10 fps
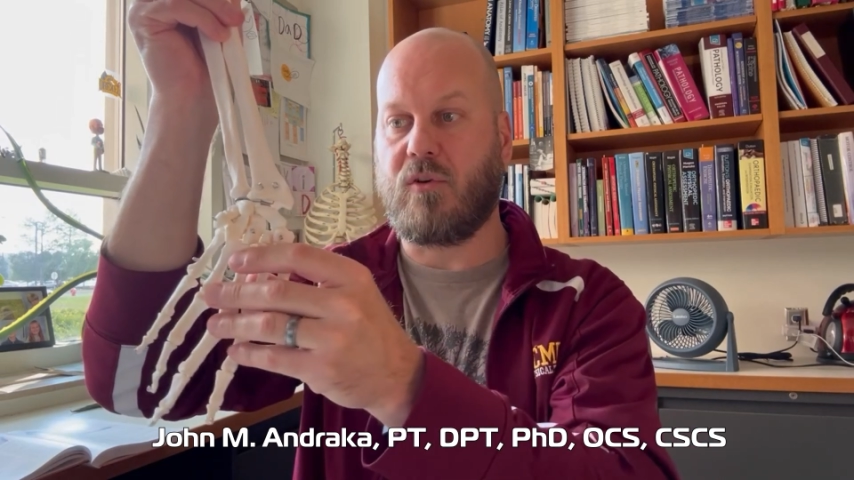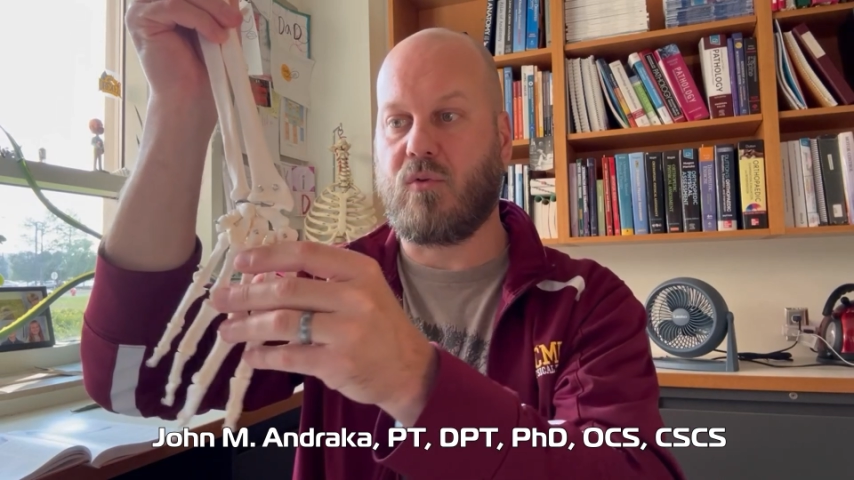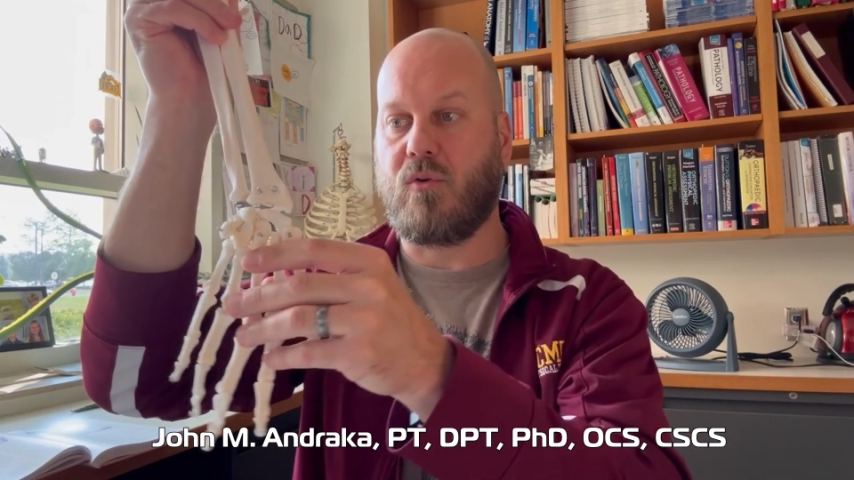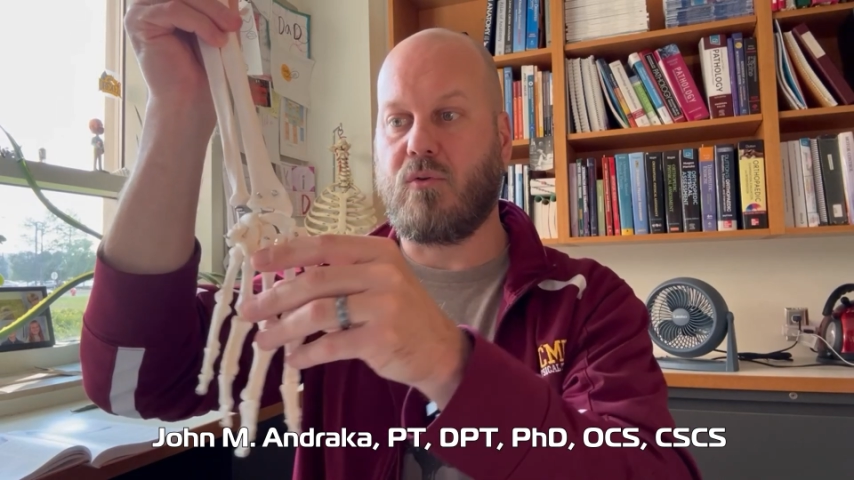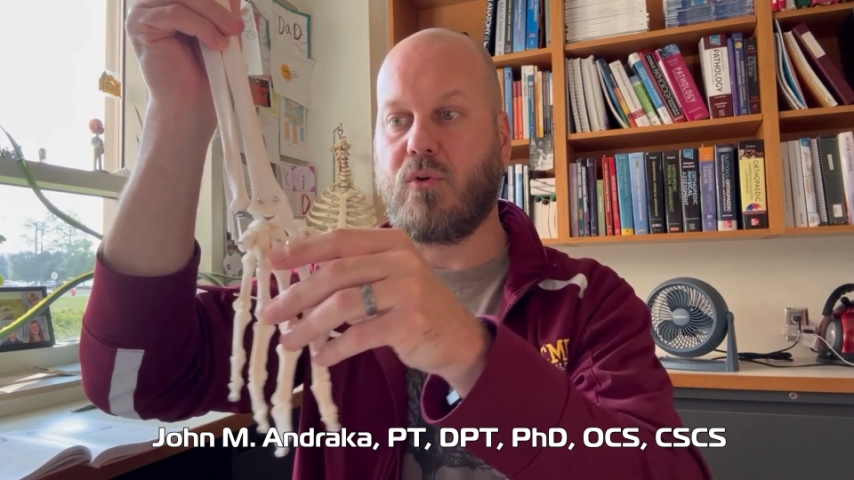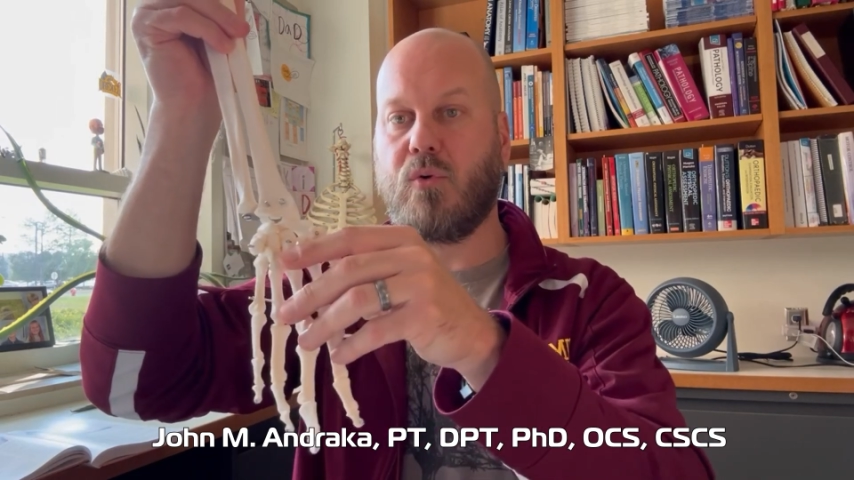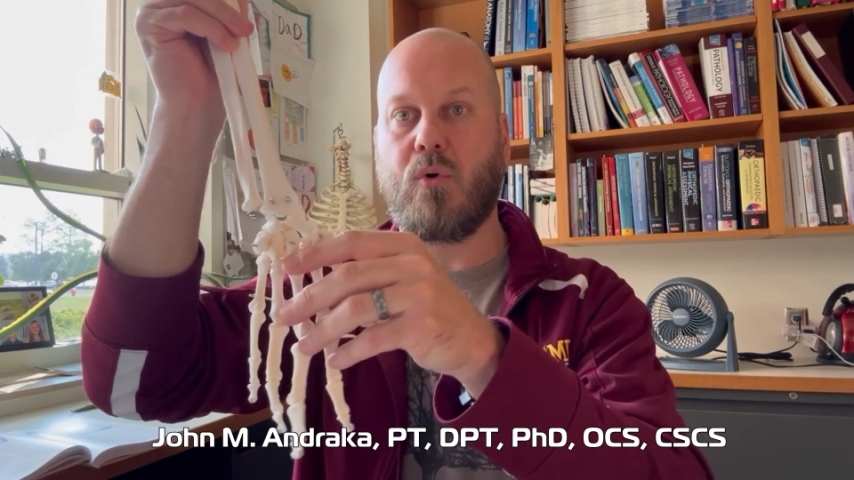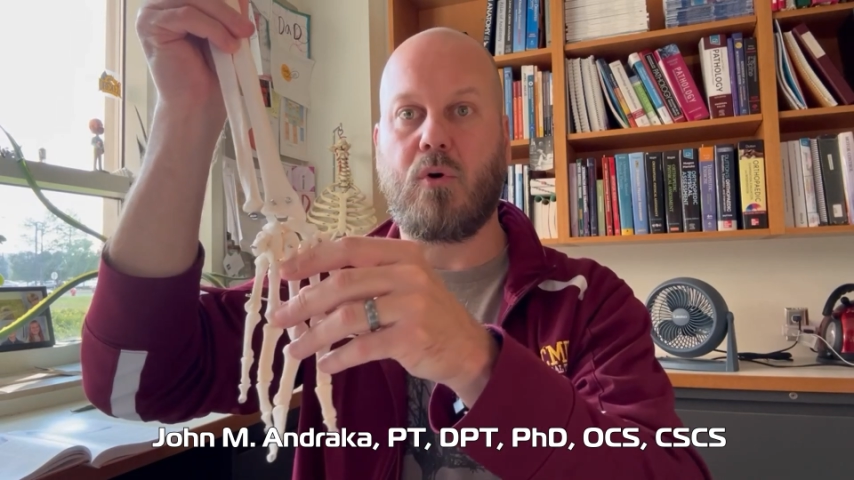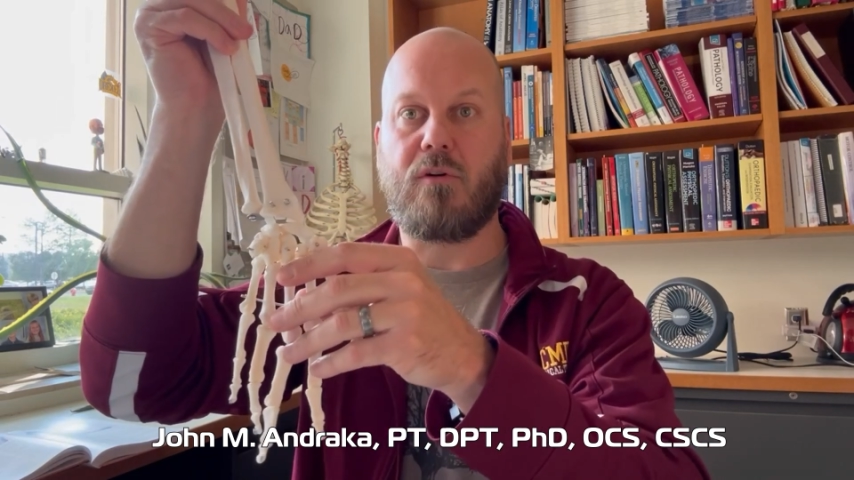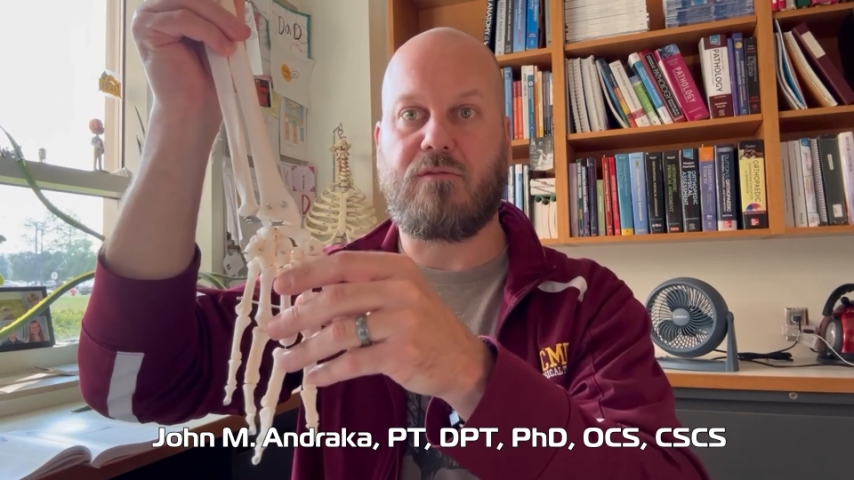
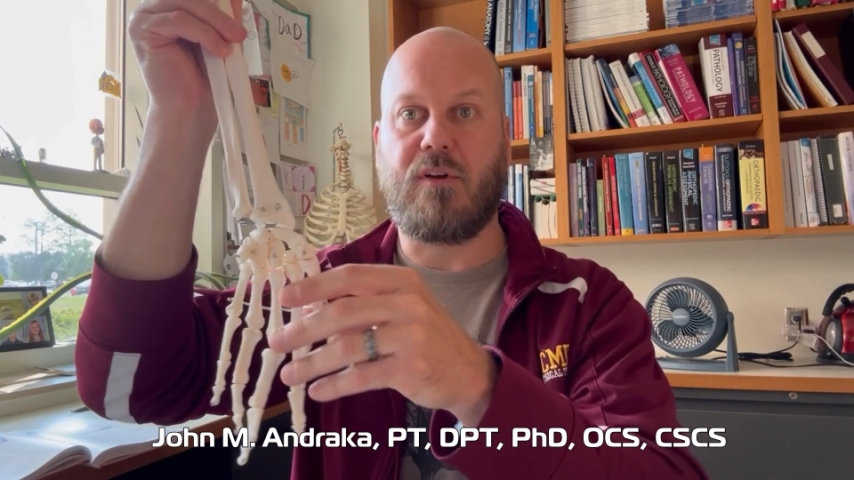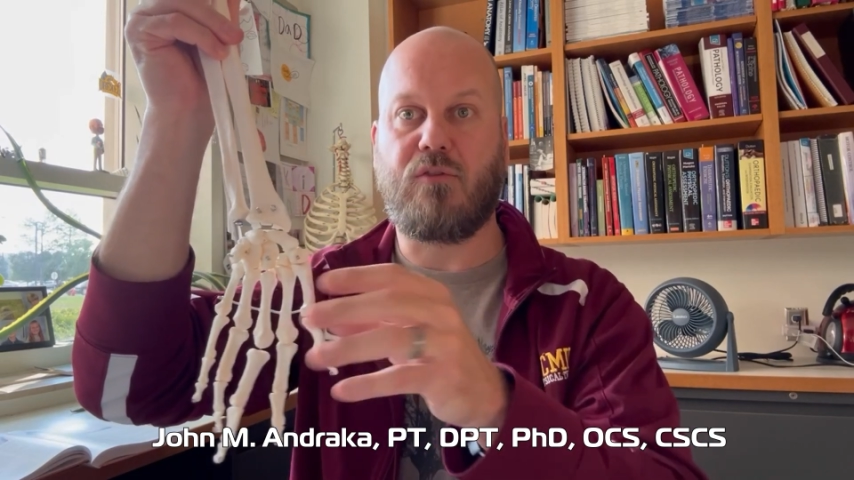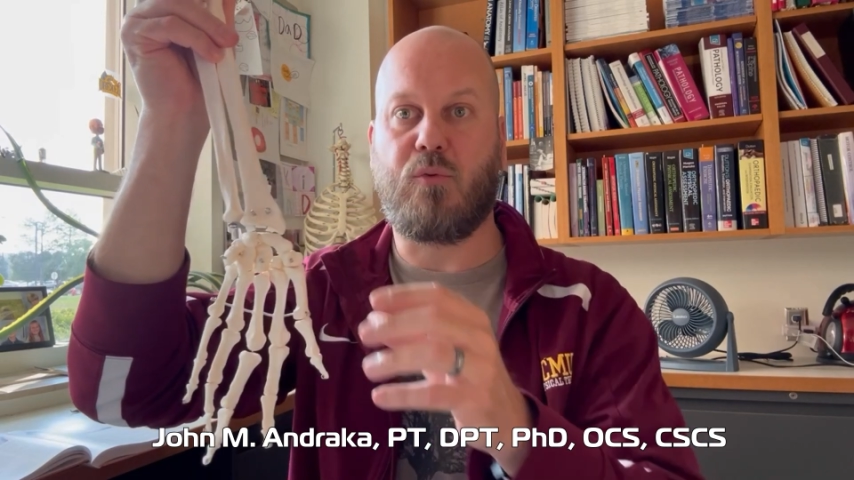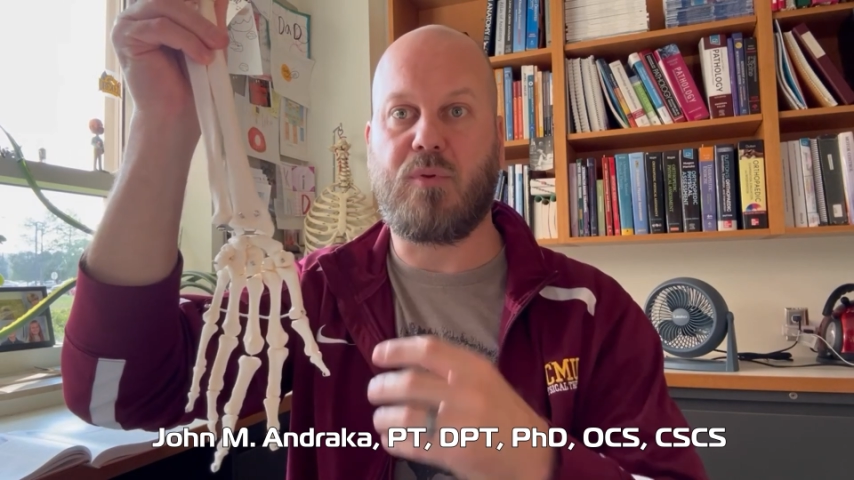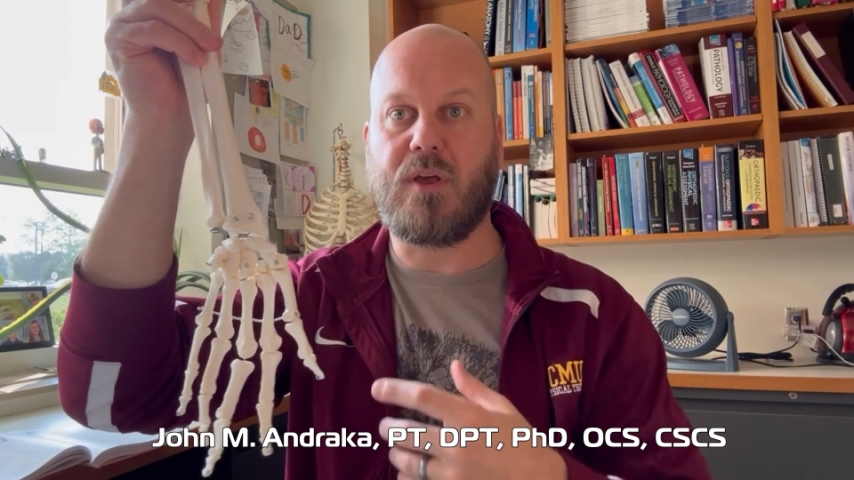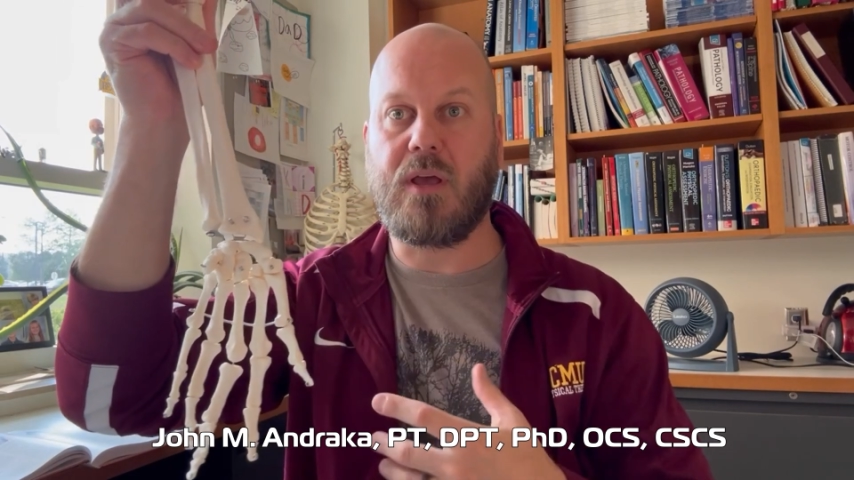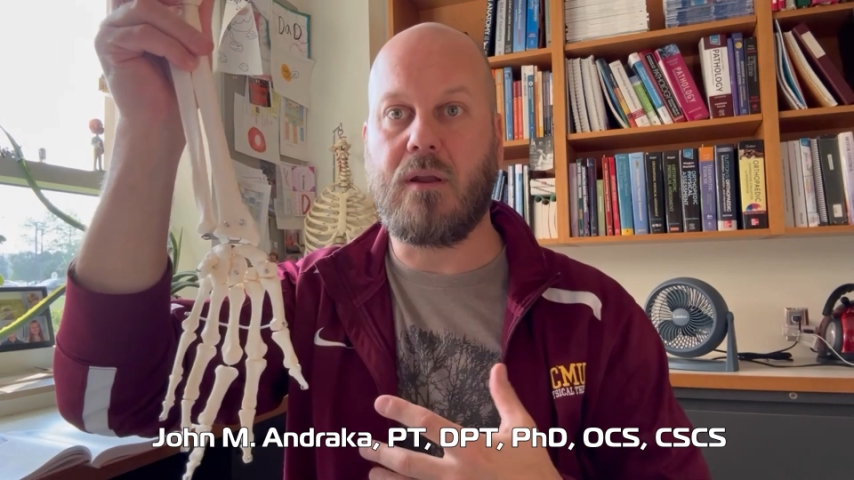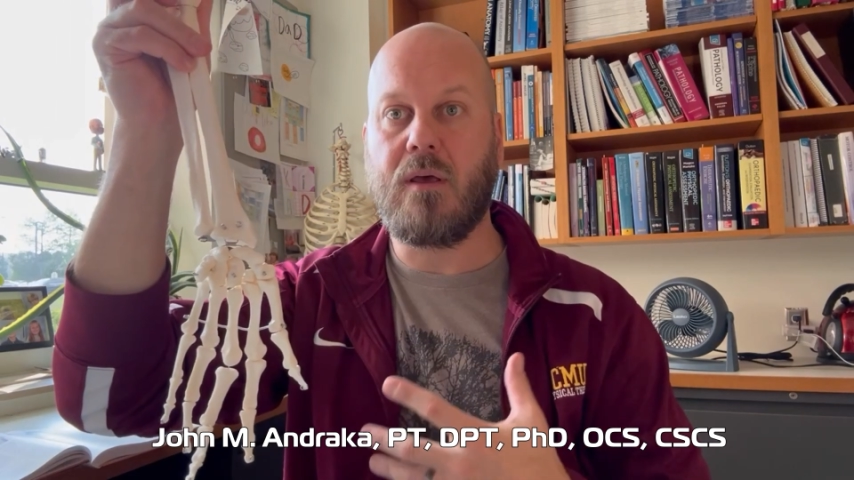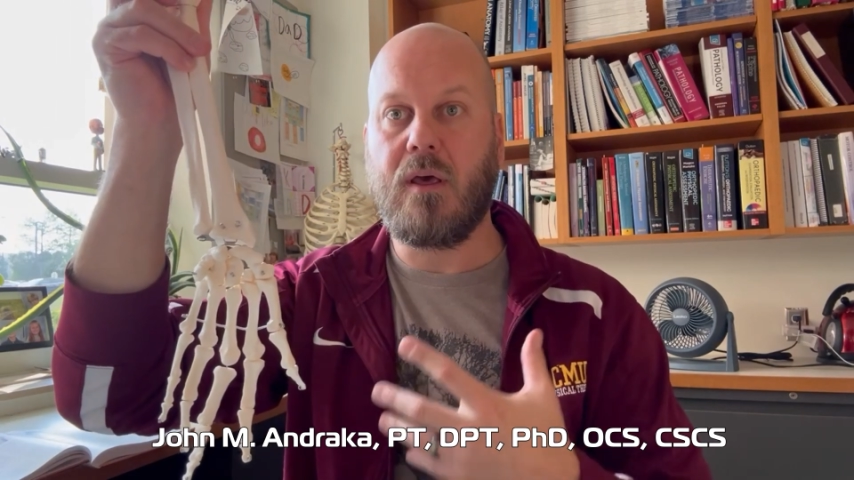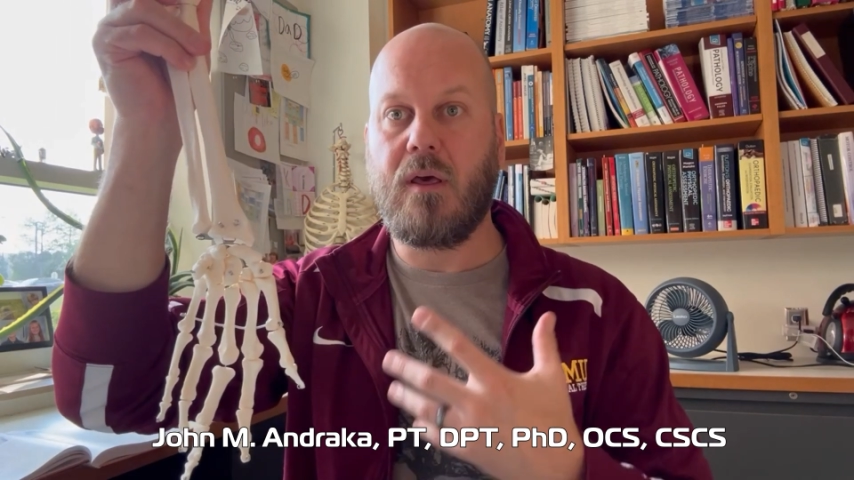coronal or frontal plane.